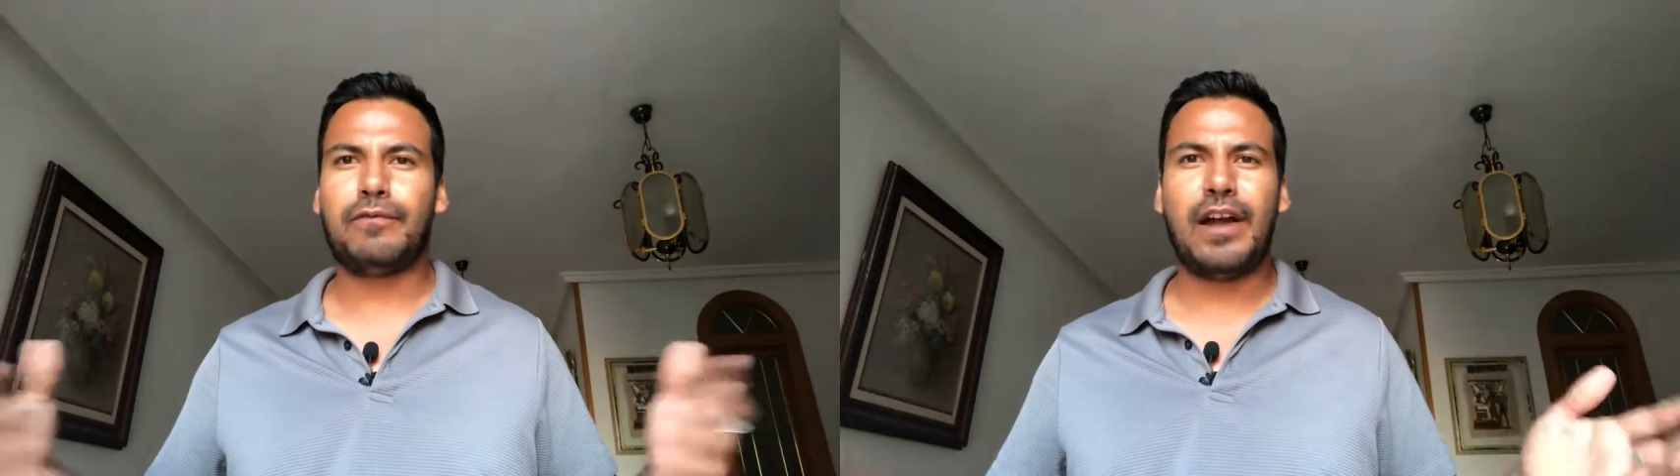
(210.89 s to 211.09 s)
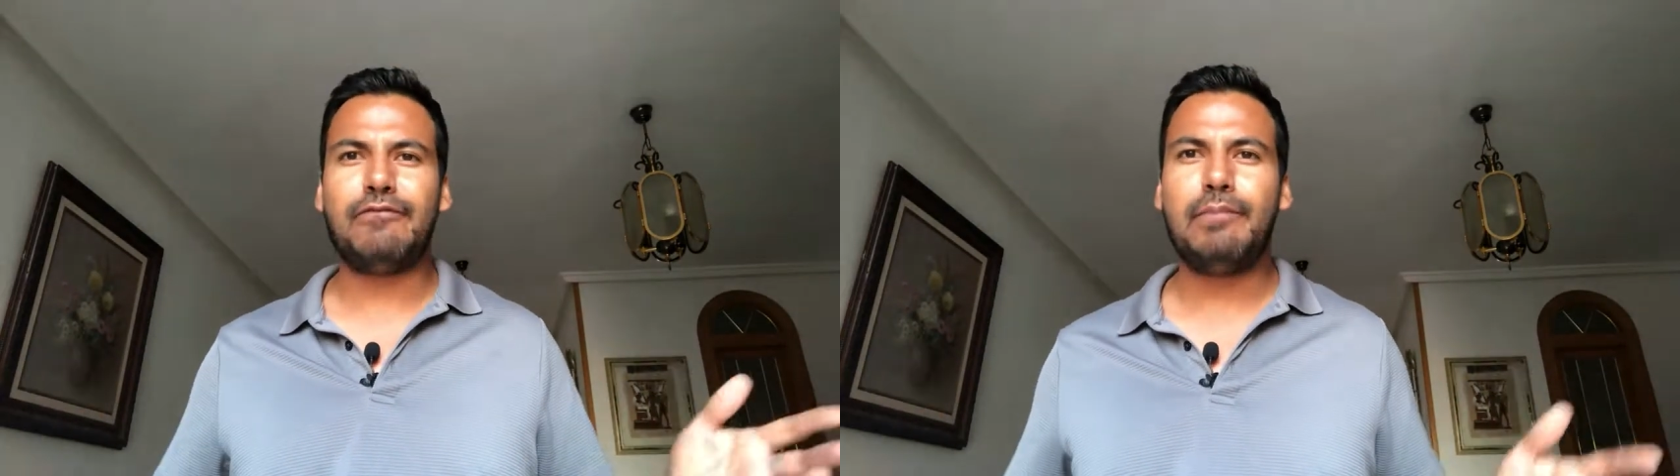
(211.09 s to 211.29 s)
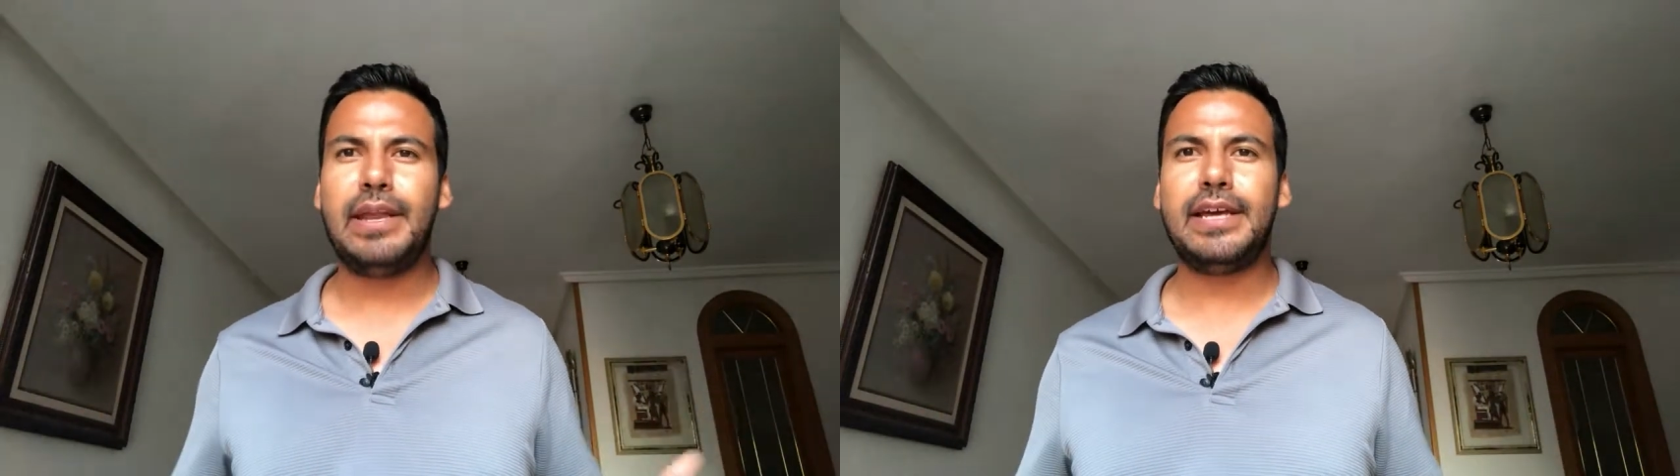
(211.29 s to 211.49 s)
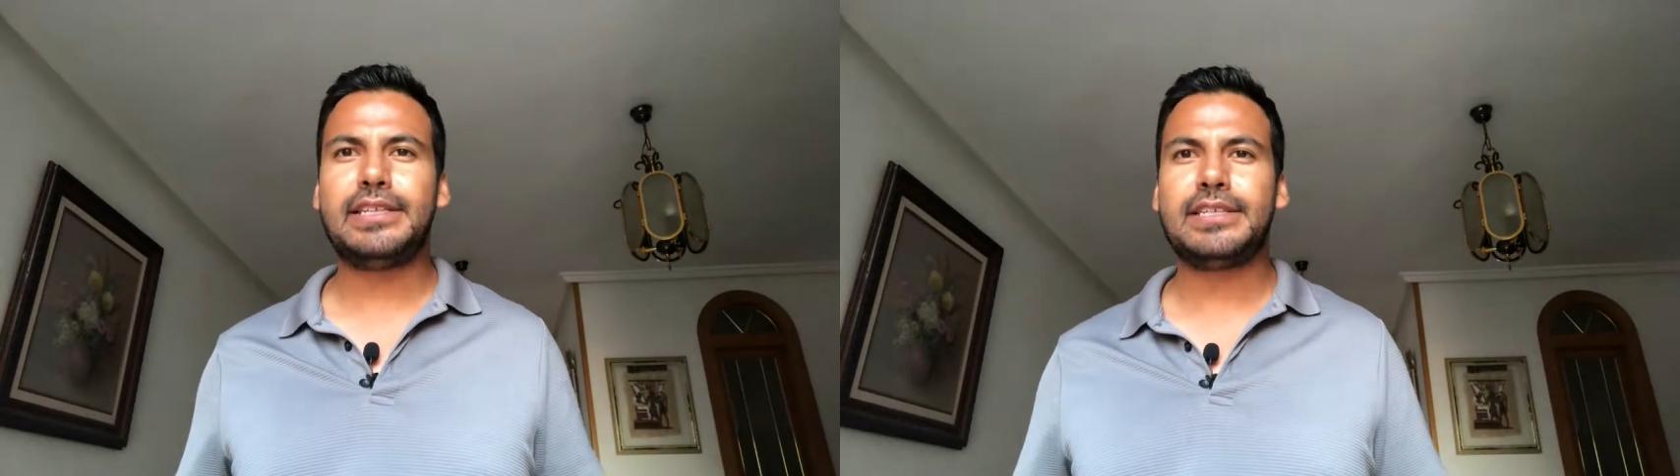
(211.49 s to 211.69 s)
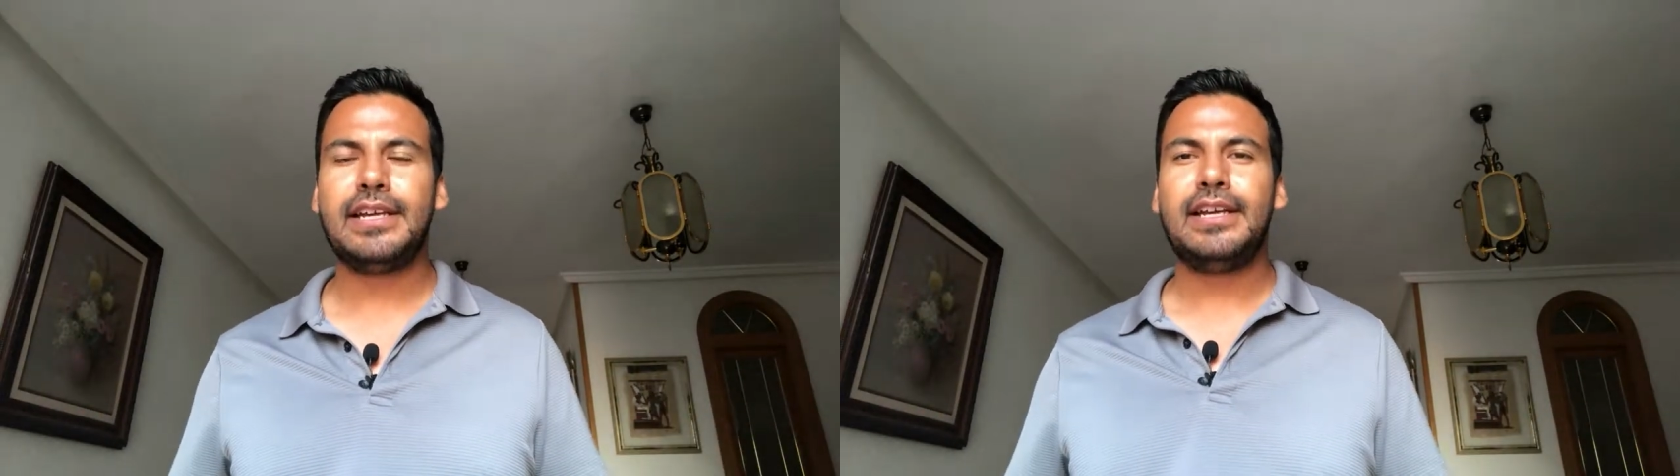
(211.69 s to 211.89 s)
5
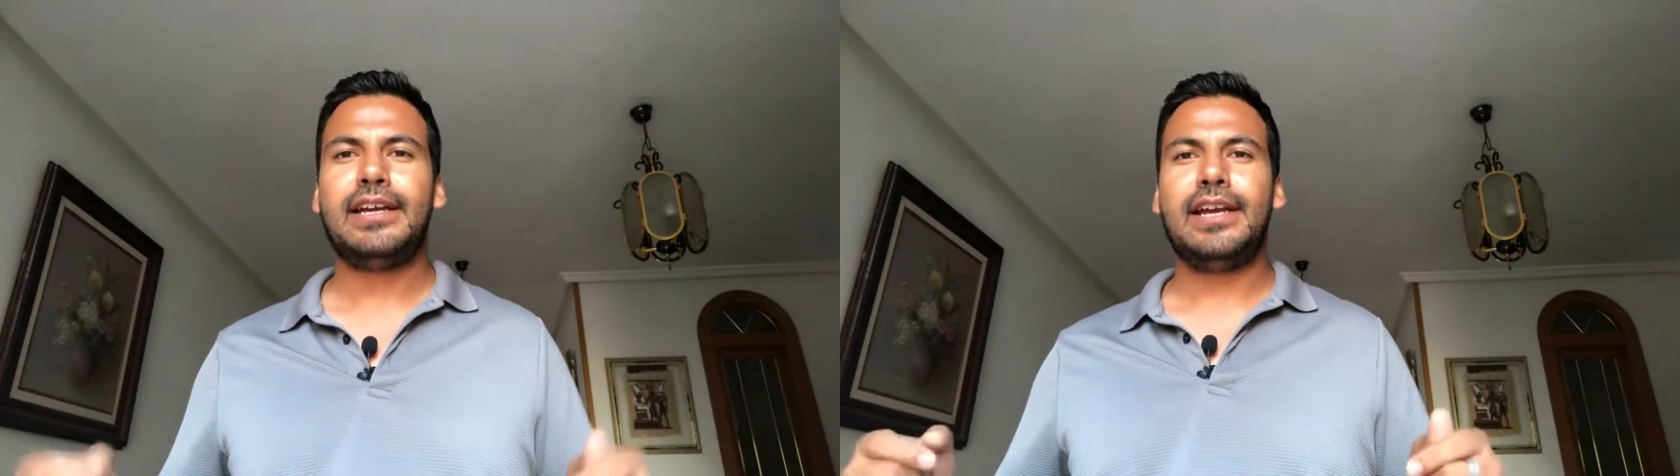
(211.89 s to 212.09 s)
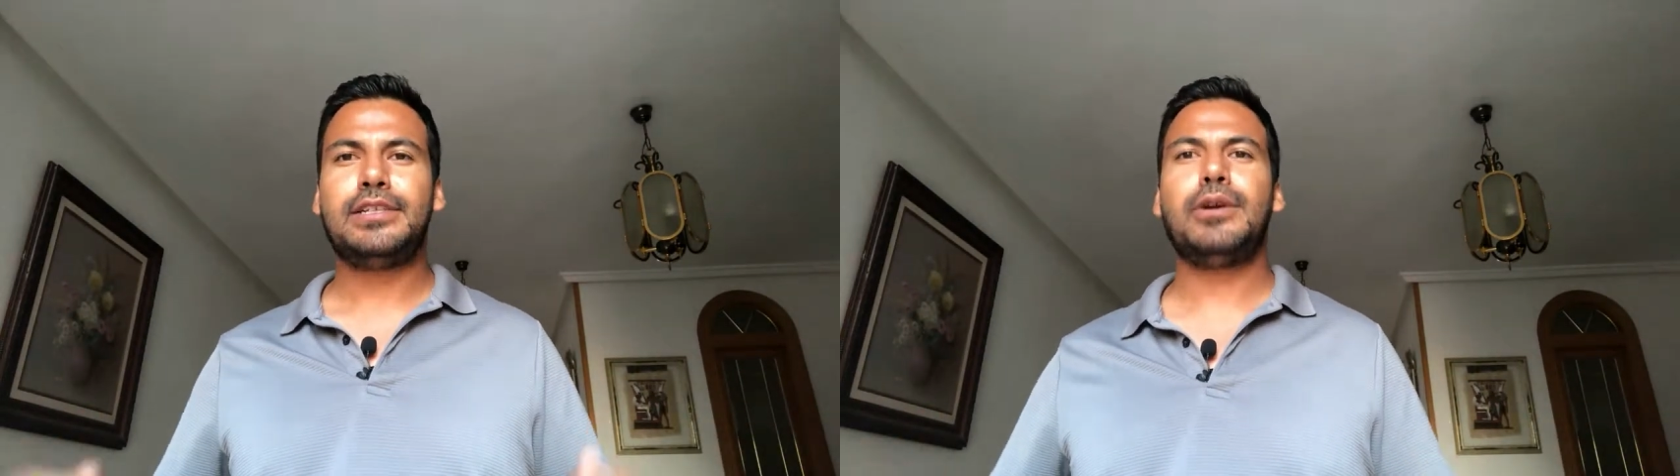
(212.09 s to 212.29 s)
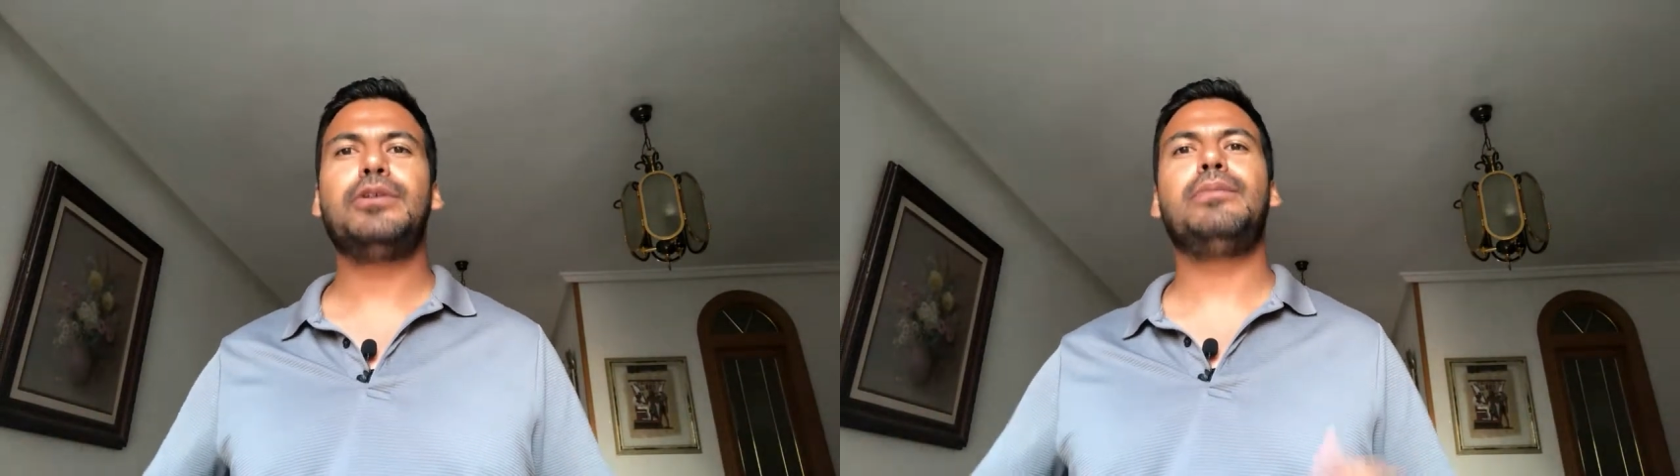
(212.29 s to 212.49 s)
minutes until